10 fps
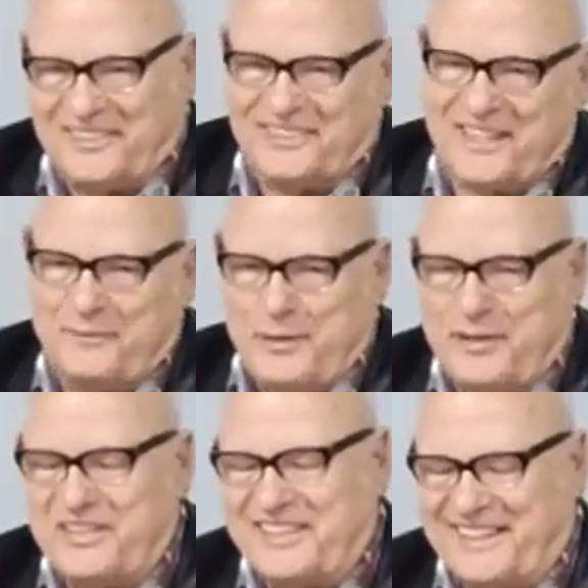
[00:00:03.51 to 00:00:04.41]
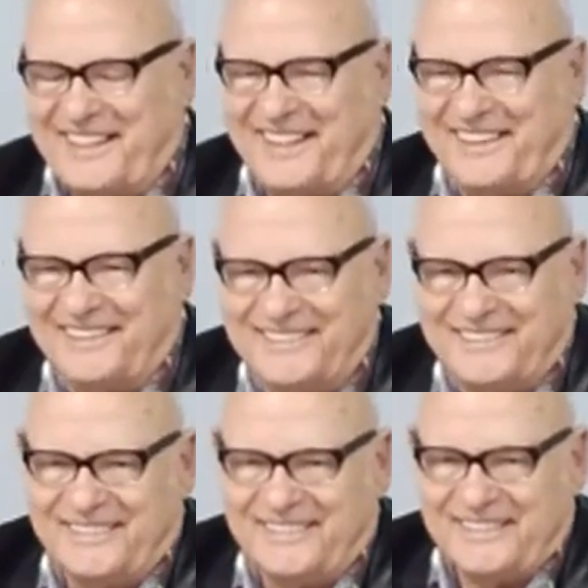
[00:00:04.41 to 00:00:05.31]
Good to be with you today.
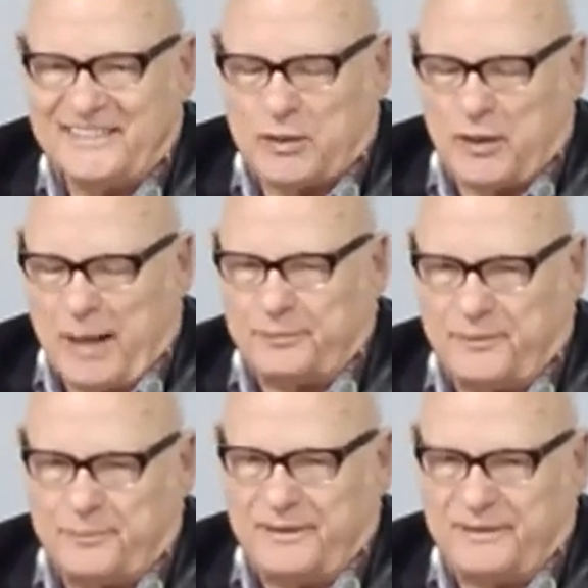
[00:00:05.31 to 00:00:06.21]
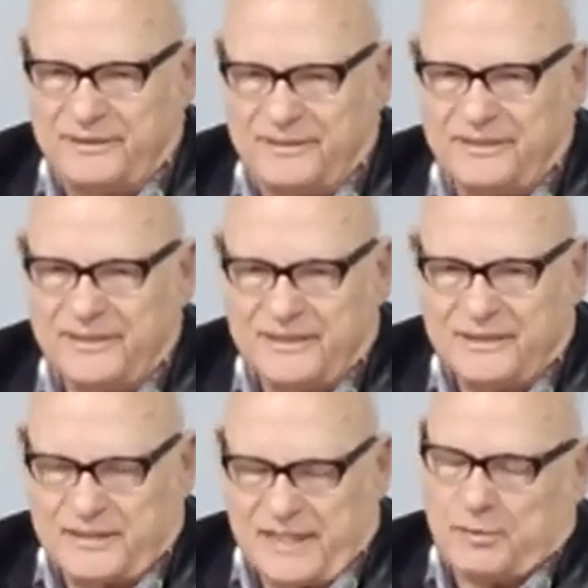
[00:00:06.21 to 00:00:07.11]
So no, I, I would
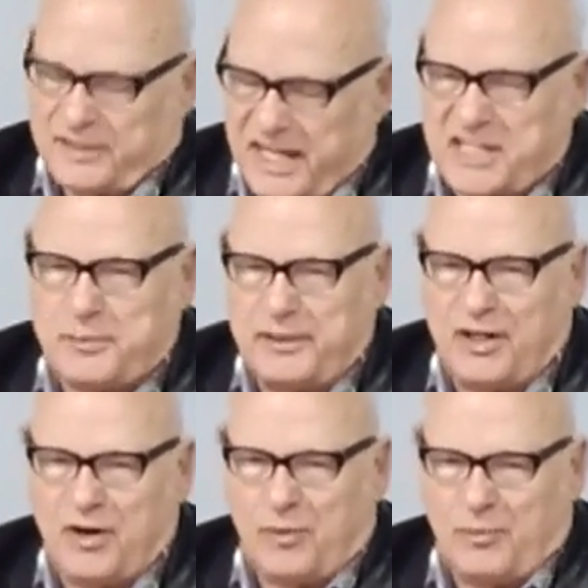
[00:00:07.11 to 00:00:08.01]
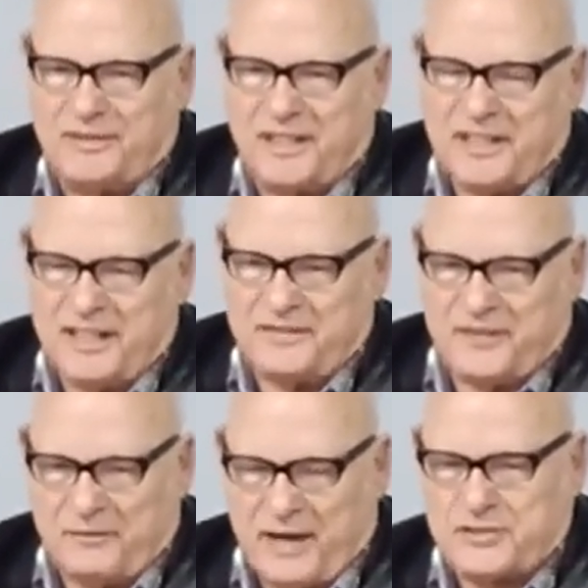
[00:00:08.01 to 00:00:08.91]
catch me at home. It's, it's,
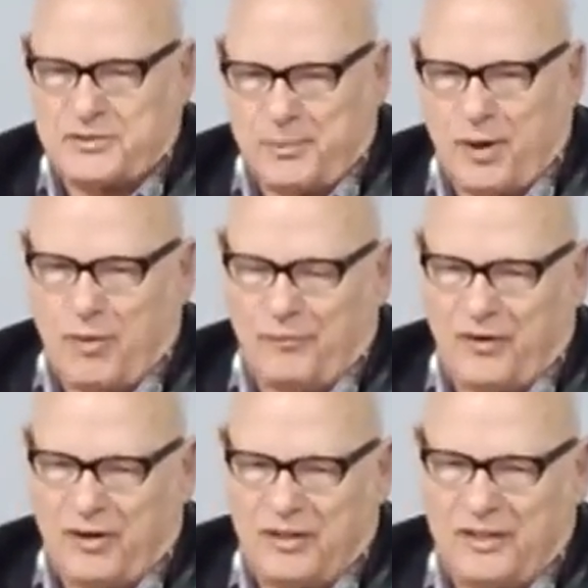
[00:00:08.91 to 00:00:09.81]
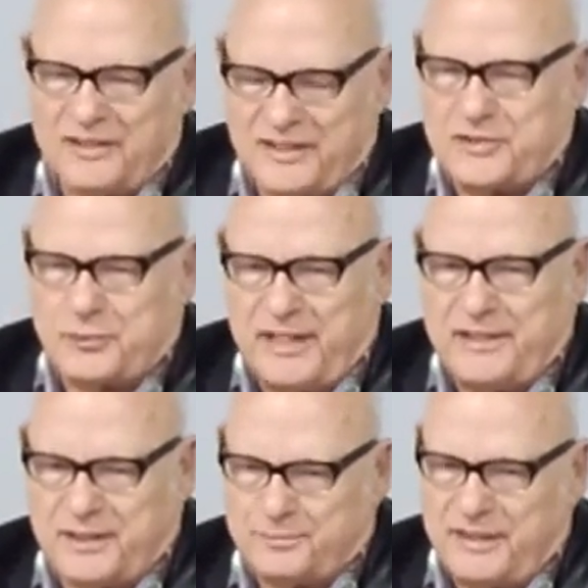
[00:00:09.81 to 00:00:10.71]
I'm actually I'm home for this
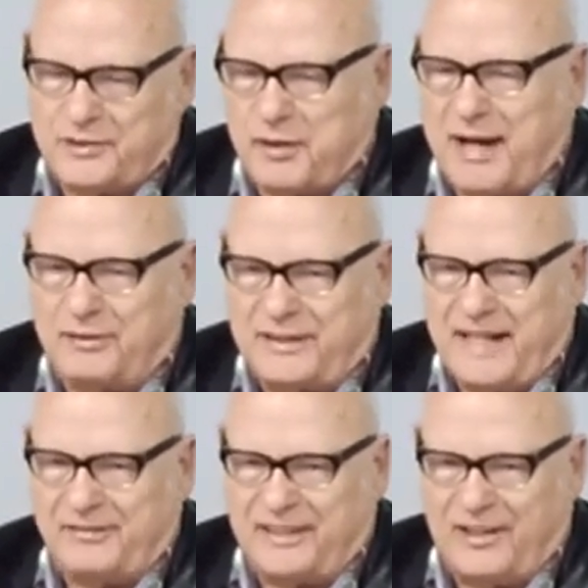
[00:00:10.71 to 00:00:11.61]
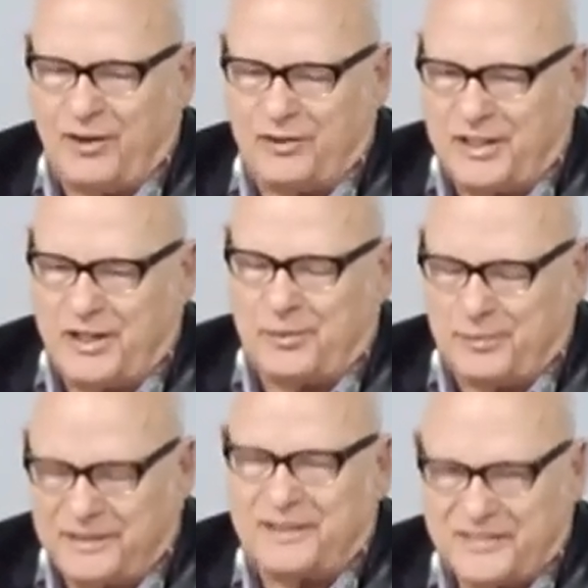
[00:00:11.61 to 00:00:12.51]
week. I've been traveling heavy all year,
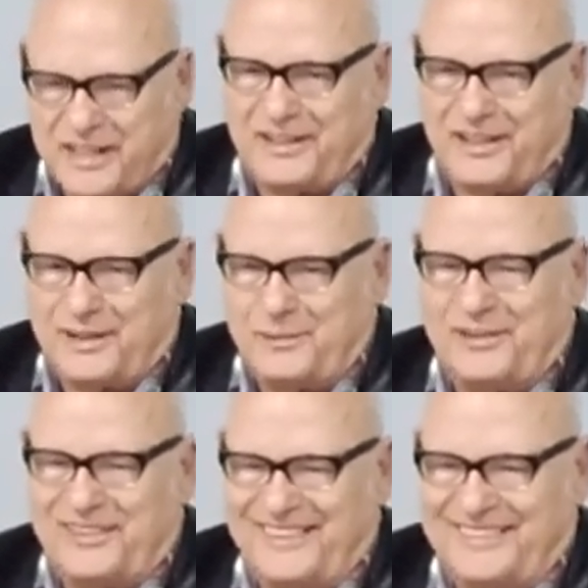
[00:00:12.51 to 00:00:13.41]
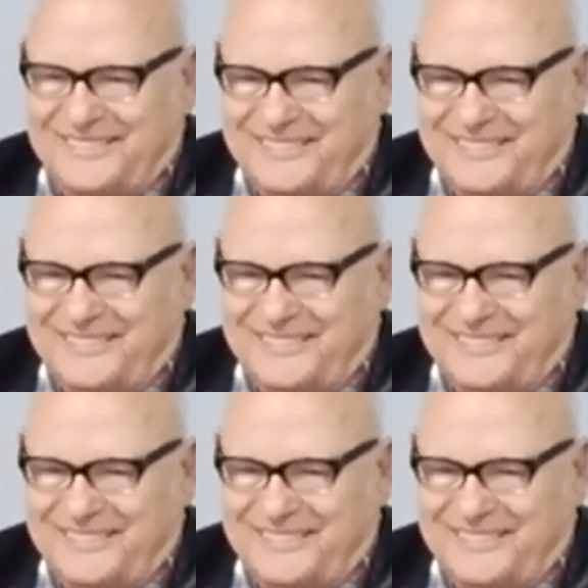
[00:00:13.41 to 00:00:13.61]
but thank God I'm here now.